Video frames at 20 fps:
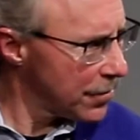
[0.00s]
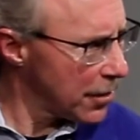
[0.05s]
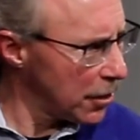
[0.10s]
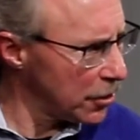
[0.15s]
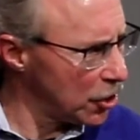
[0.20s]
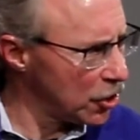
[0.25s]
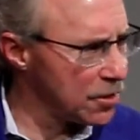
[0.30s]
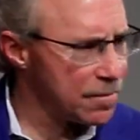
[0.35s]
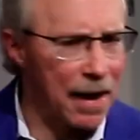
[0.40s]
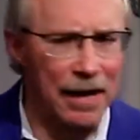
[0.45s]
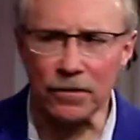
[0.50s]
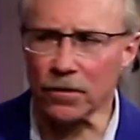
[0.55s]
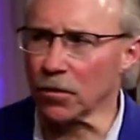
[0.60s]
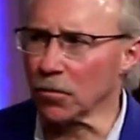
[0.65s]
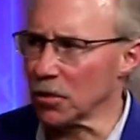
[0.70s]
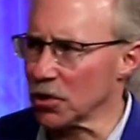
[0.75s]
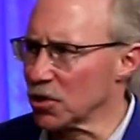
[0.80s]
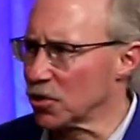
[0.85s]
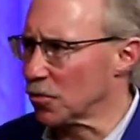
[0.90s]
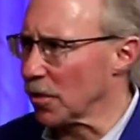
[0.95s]
because He's about
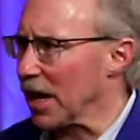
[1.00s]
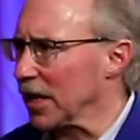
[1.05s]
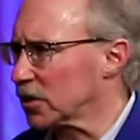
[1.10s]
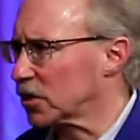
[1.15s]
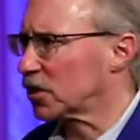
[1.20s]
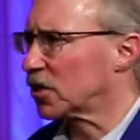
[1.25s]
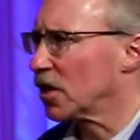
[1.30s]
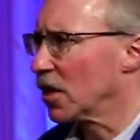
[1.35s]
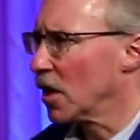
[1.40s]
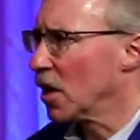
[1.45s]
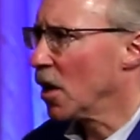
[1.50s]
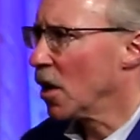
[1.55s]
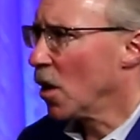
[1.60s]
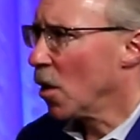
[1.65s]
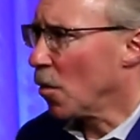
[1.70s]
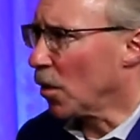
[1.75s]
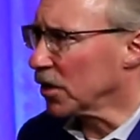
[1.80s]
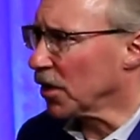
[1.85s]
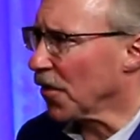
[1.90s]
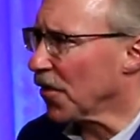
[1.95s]
to address
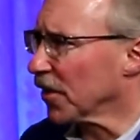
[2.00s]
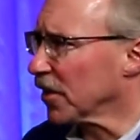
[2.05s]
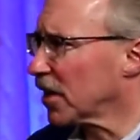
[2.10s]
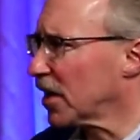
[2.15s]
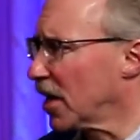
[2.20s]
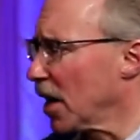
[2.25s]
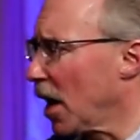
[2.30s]
one of their